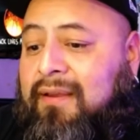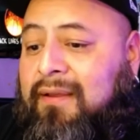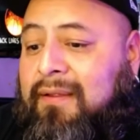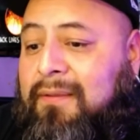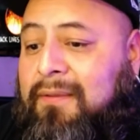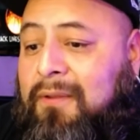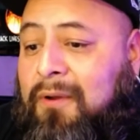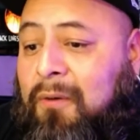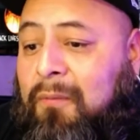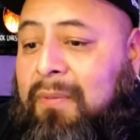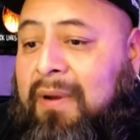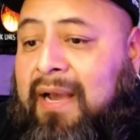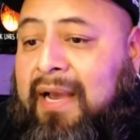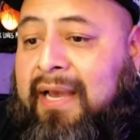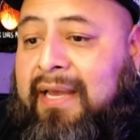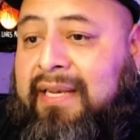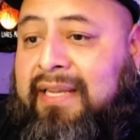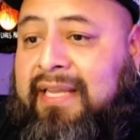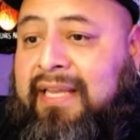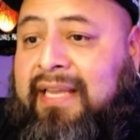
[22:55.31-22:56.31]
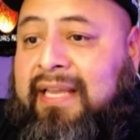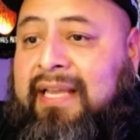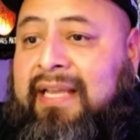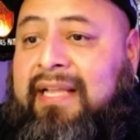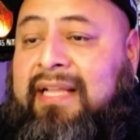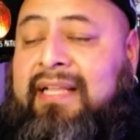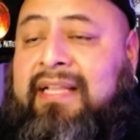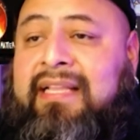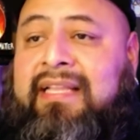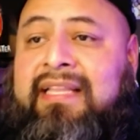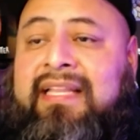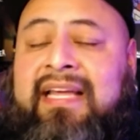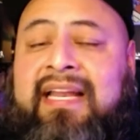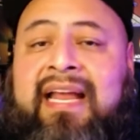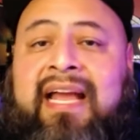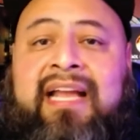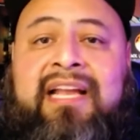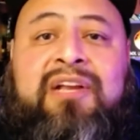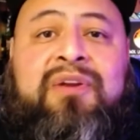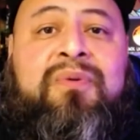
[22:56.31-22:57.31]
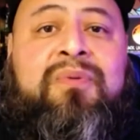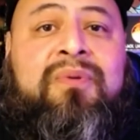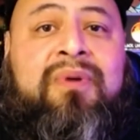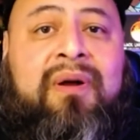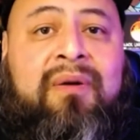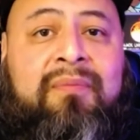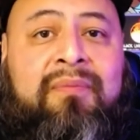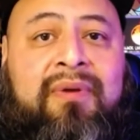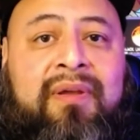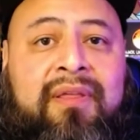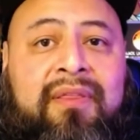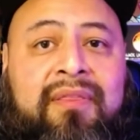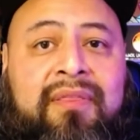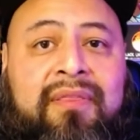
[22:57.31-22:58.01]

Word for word: Nobody that I grew up with.